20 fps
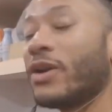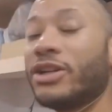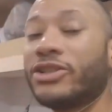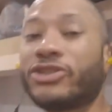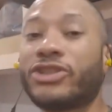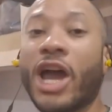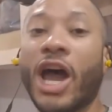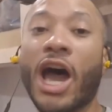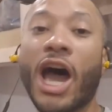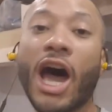
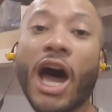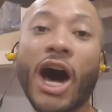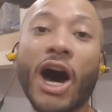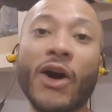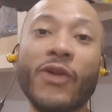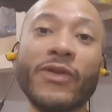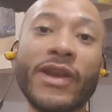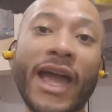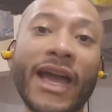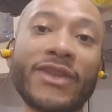
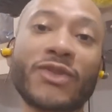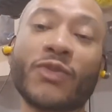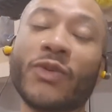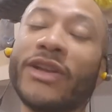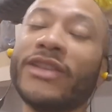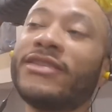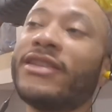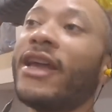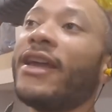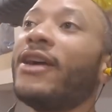until next
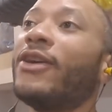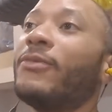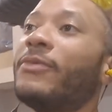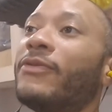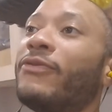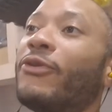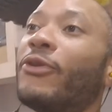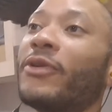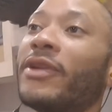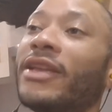Wednesday,
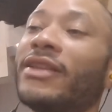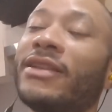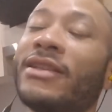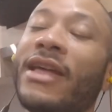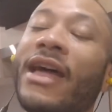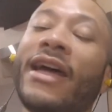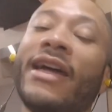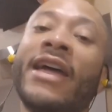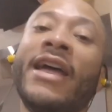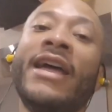before we get to
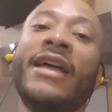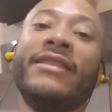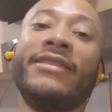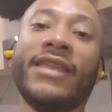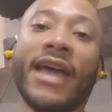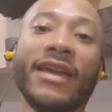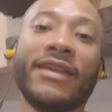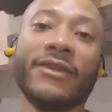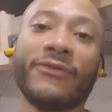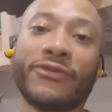that,
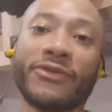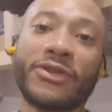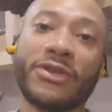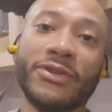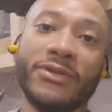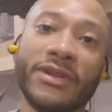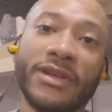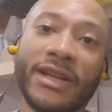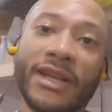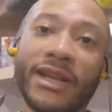thank you for
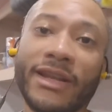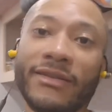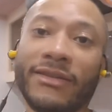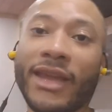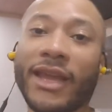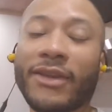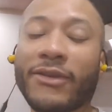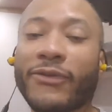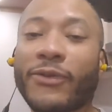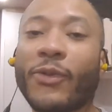tuning in.
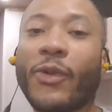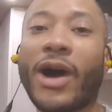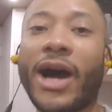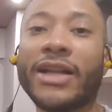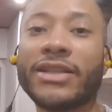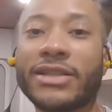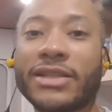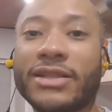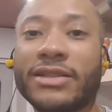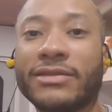Thank you for
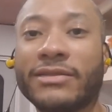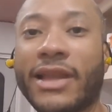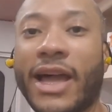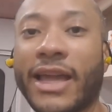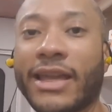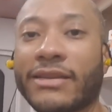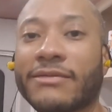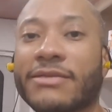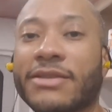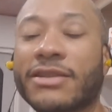watching,
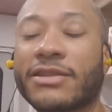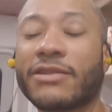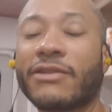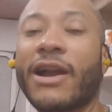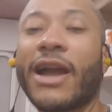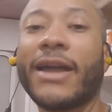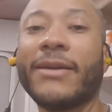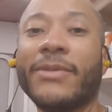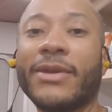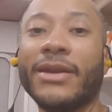liking,
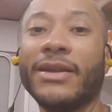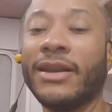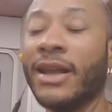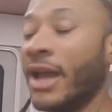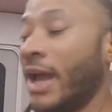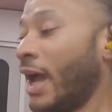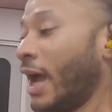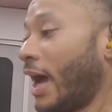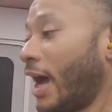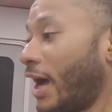subscribing.
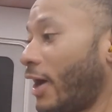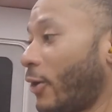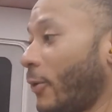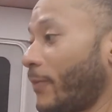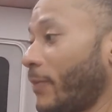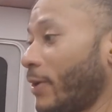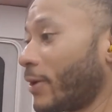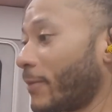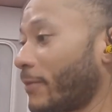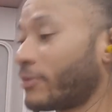I hope
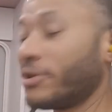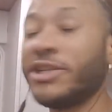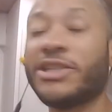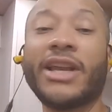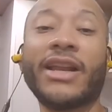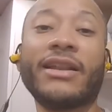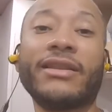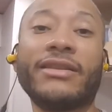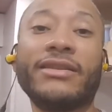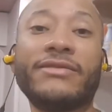you're
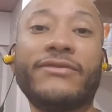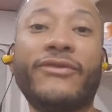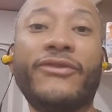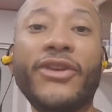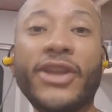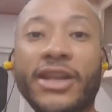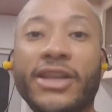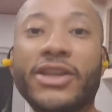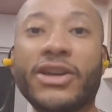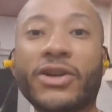appreciating these
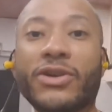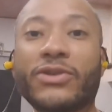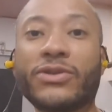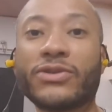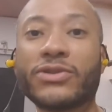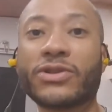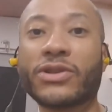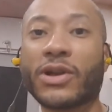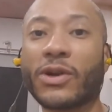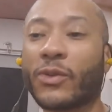
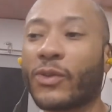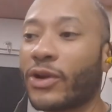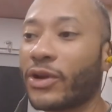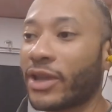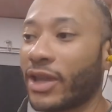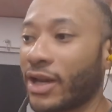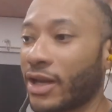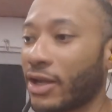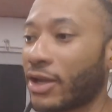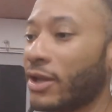videos. We're
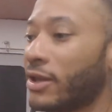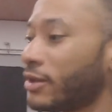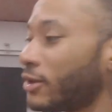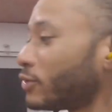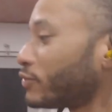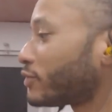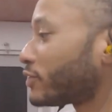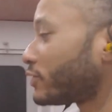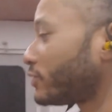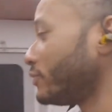getting
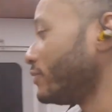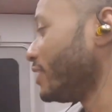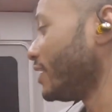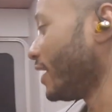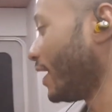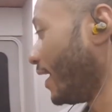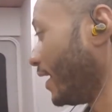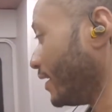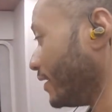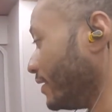close to
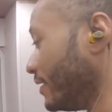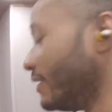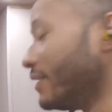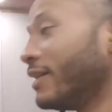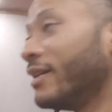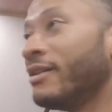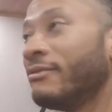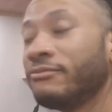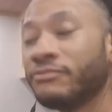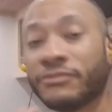the end
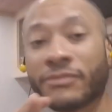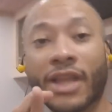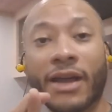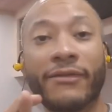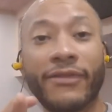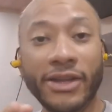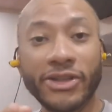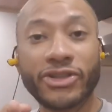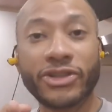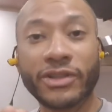
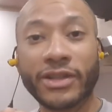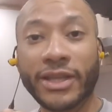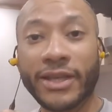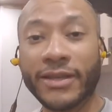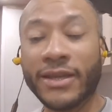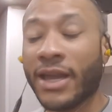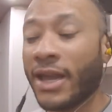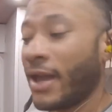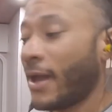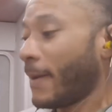
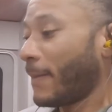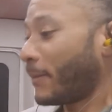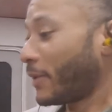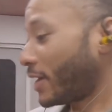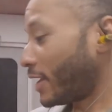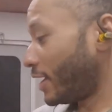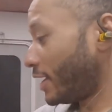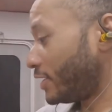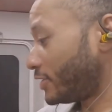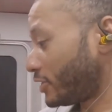eventually.
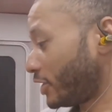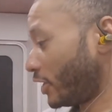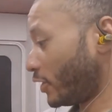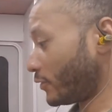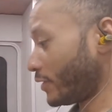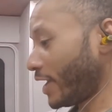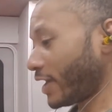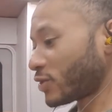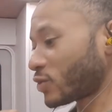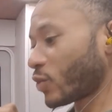But until
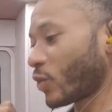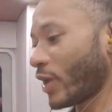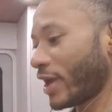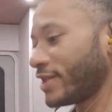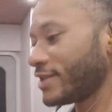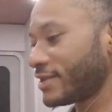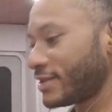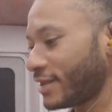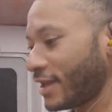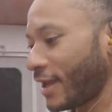next
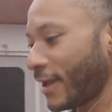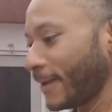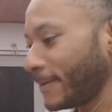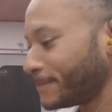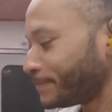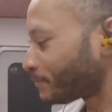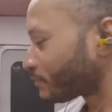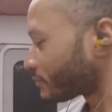Wednesday,